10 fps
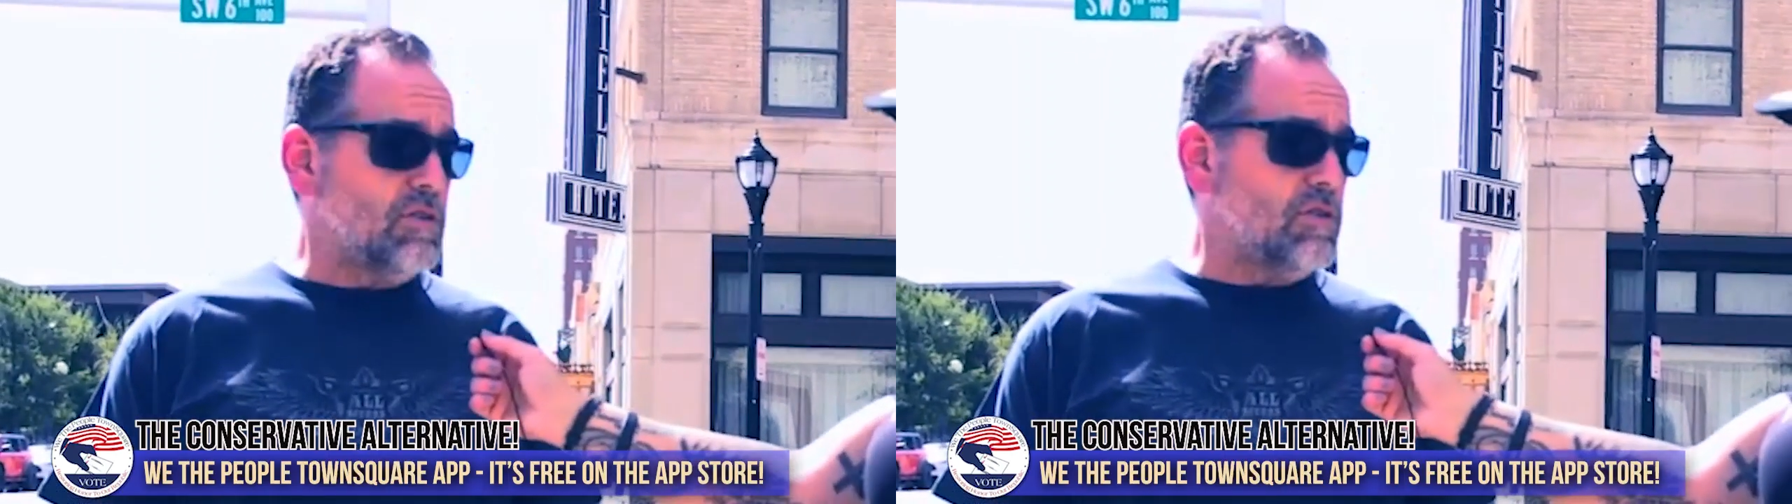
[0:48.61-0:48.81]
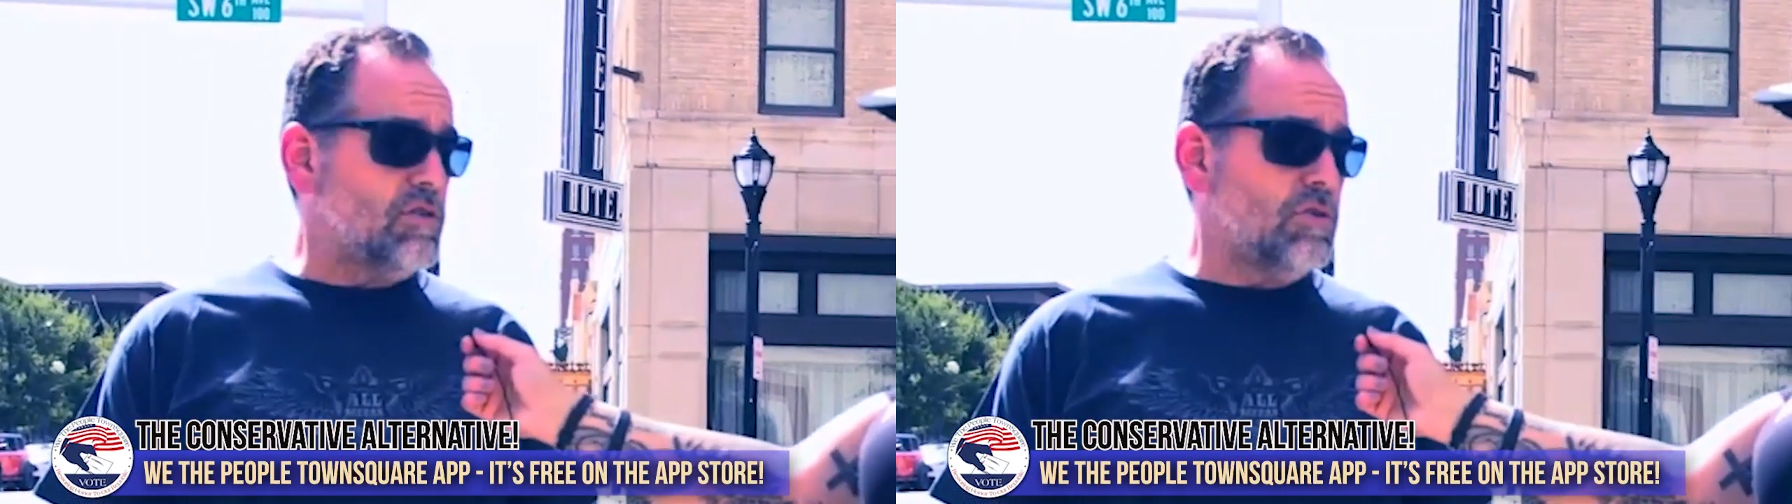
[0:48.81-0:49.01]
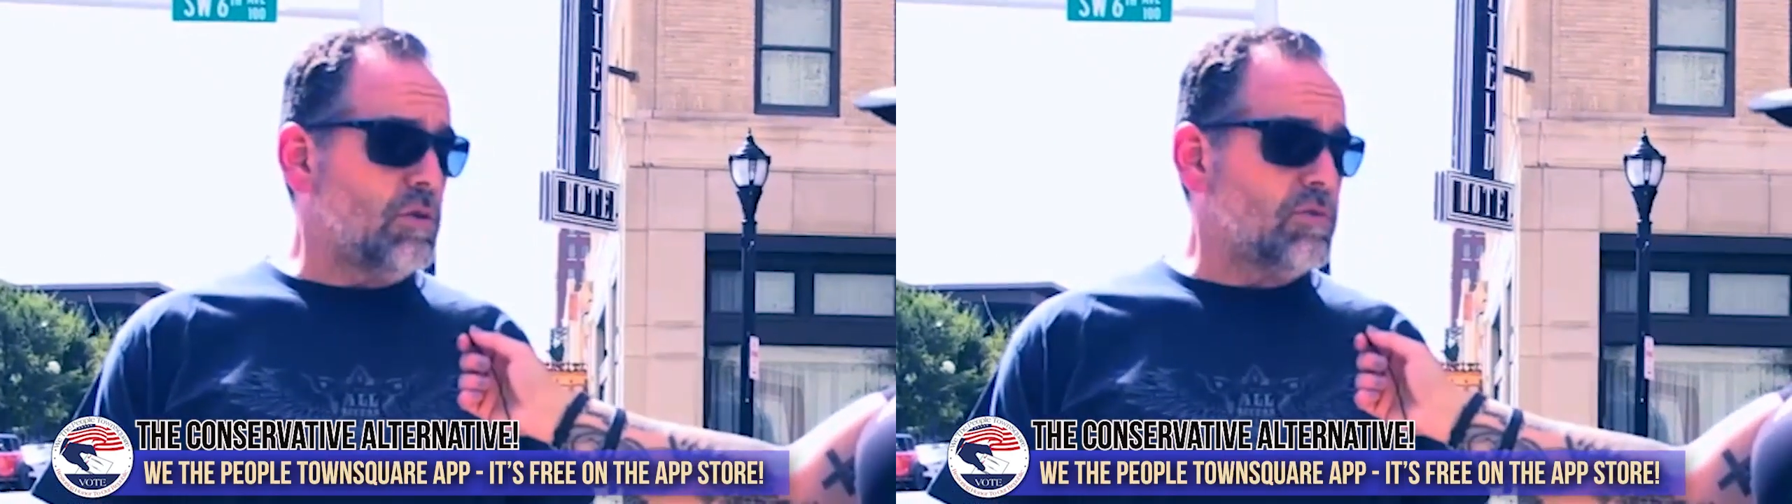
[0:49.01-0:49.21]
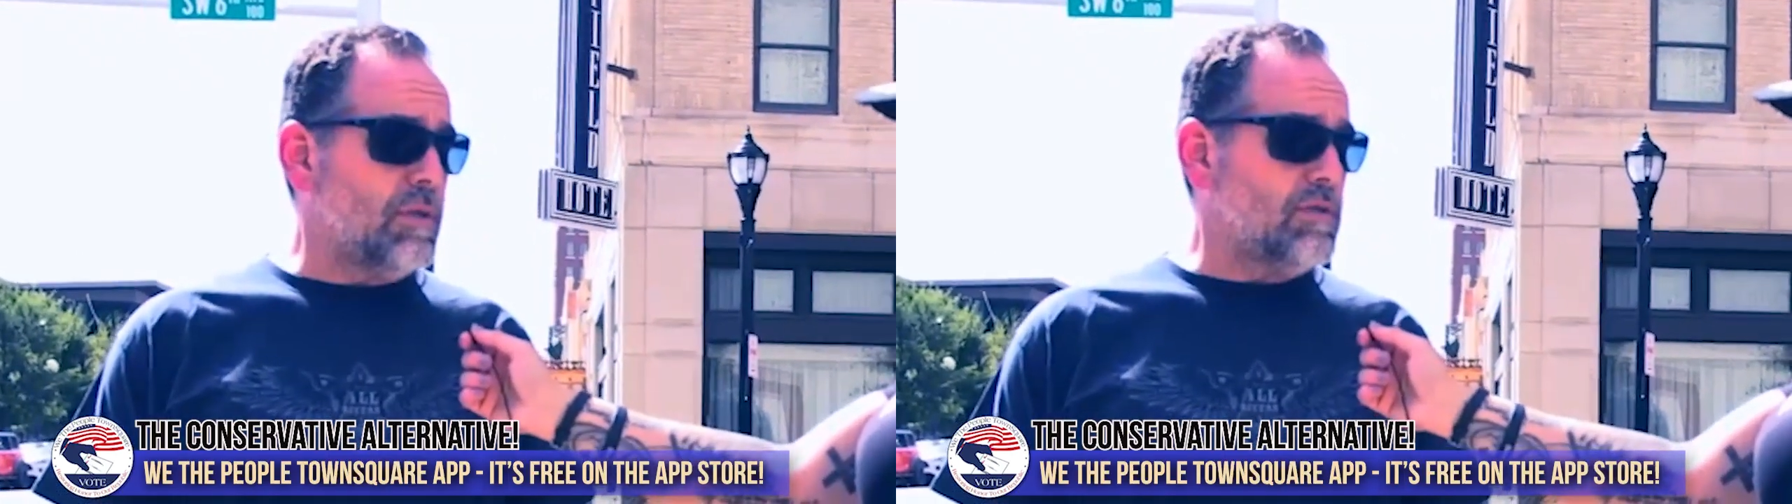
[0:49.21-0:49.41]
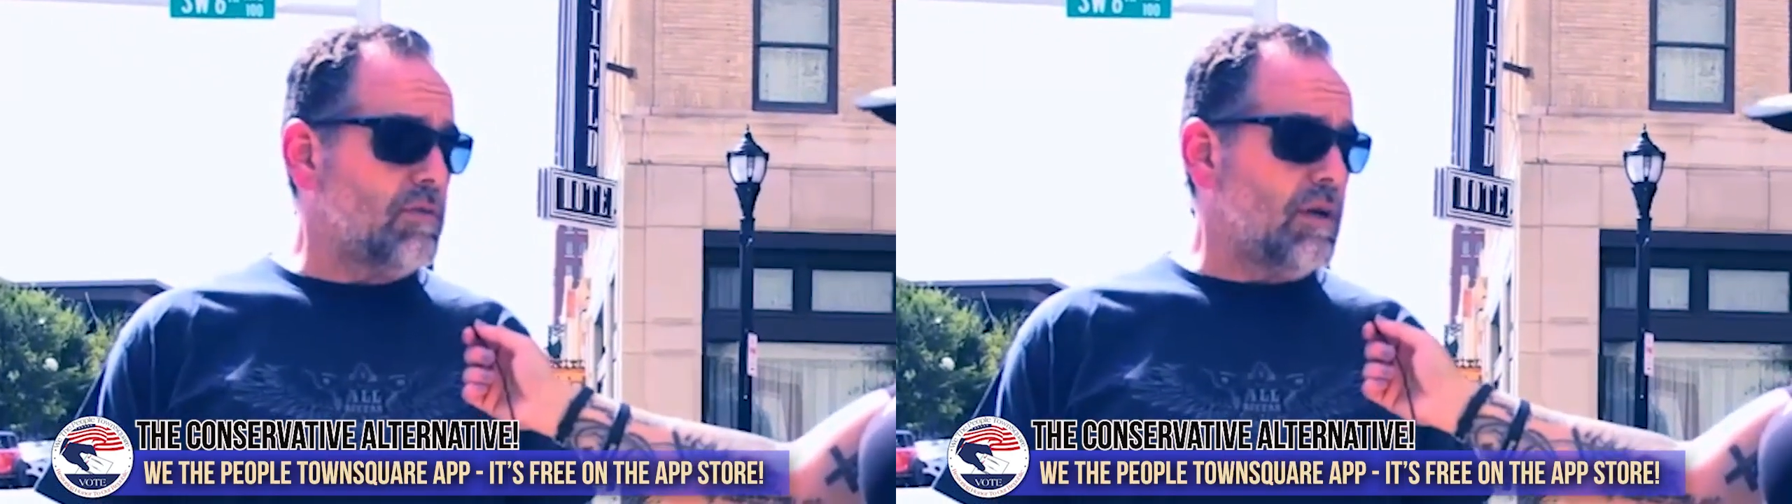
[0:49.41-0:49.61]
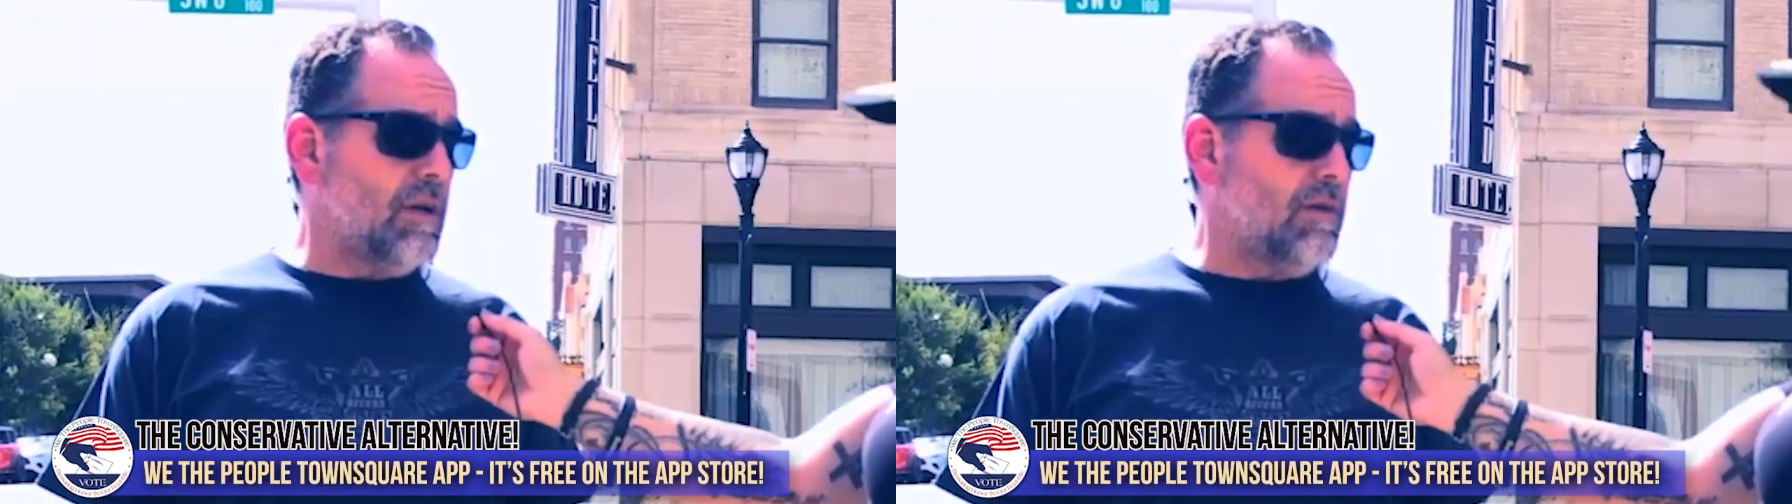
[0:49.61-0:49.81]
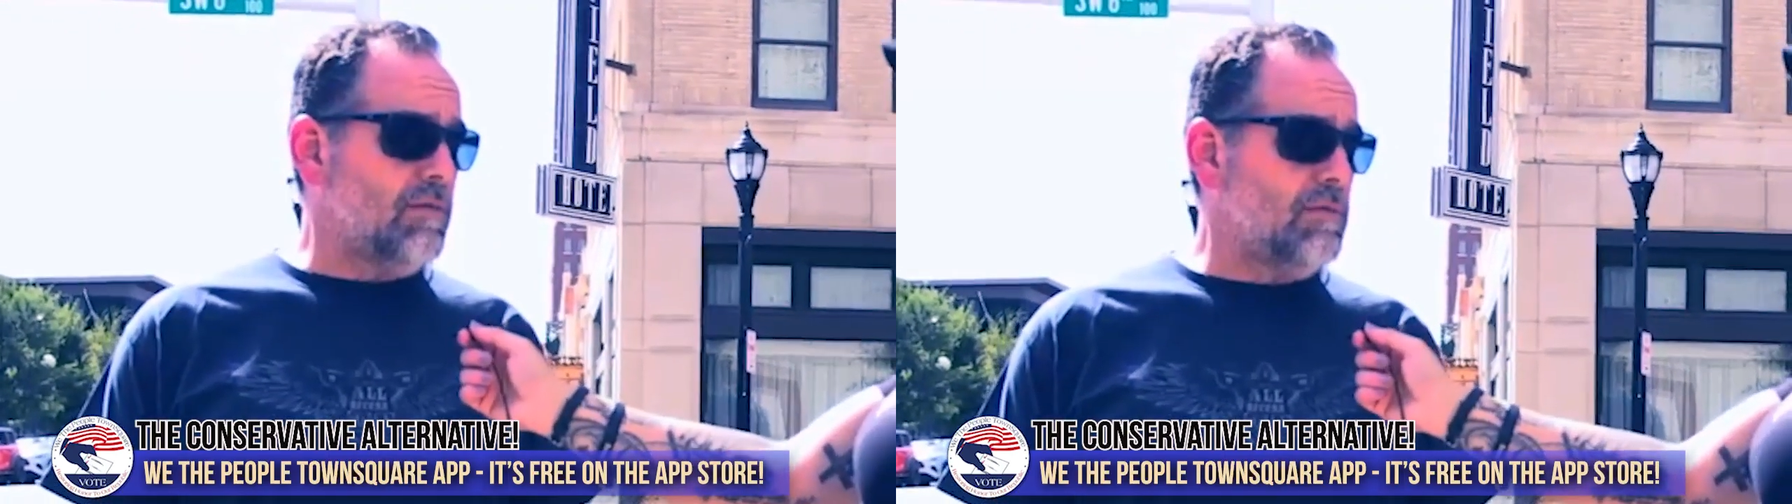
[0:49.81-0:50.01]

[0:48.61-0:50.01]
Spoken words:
just too expensive right now.